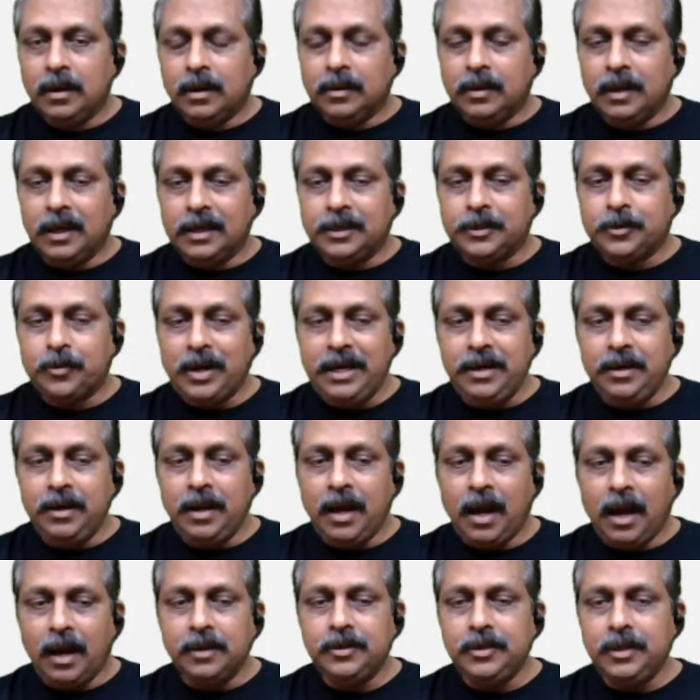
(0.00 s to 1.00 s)
The train
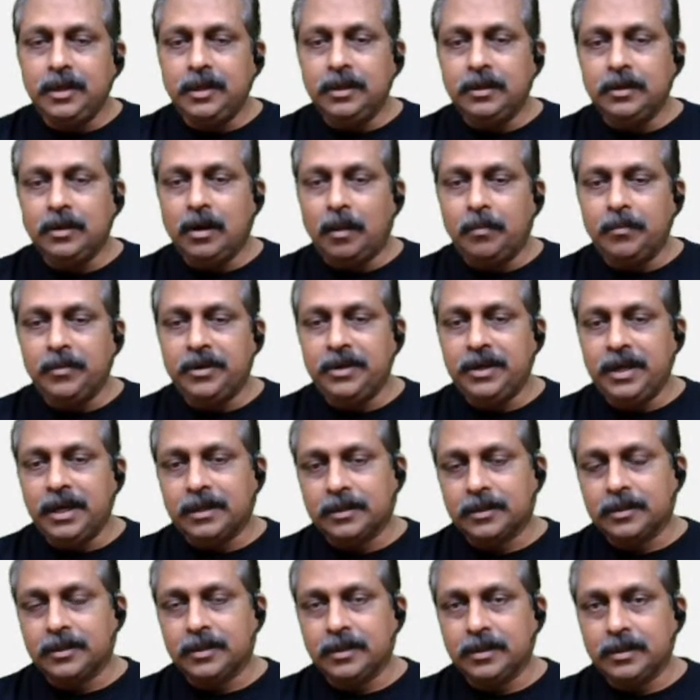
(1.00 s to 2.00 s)
hasn't come yet.
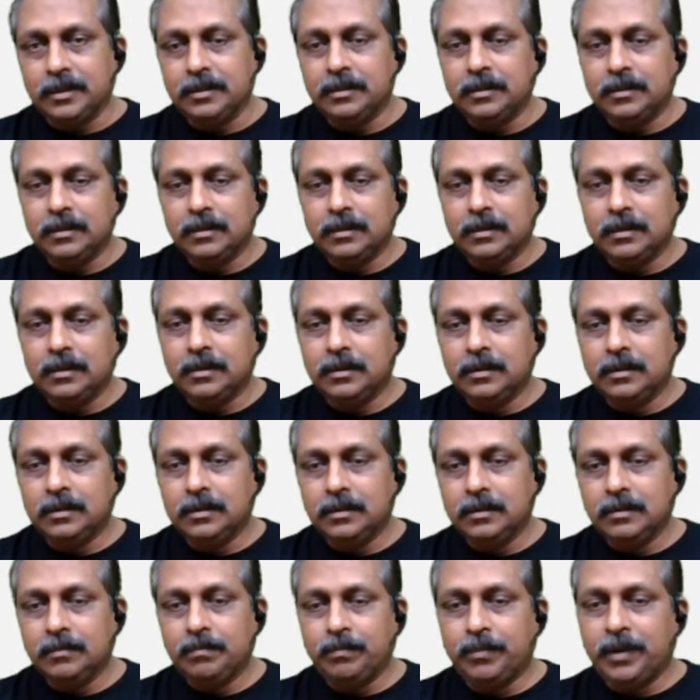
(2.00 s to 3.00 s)

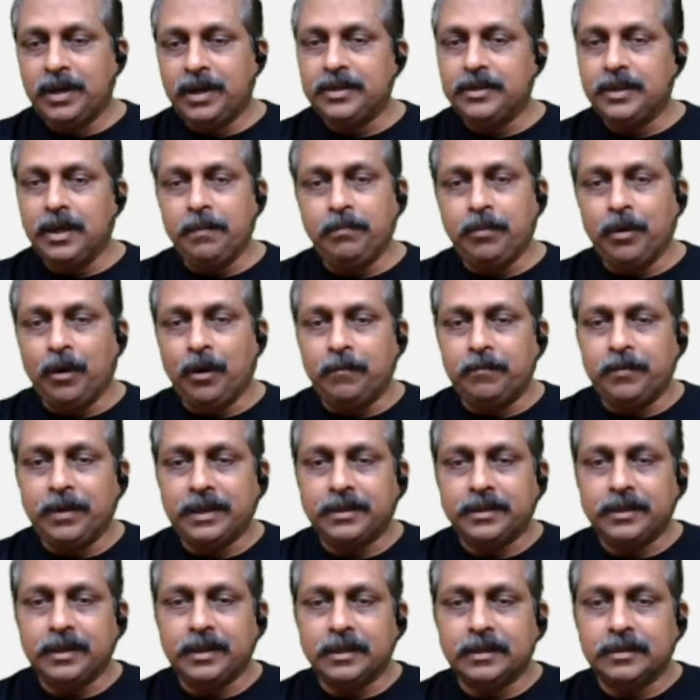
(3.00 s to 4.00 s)
Present
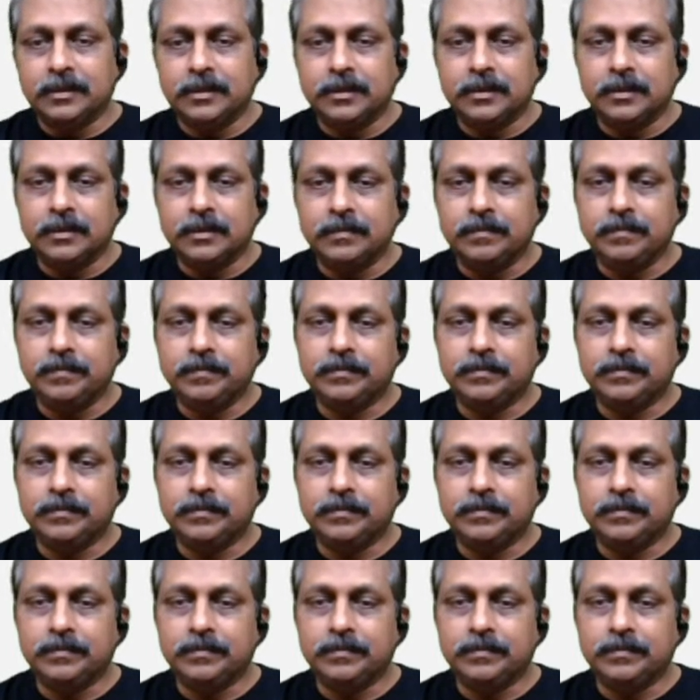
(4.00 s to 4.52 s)
perfect tense.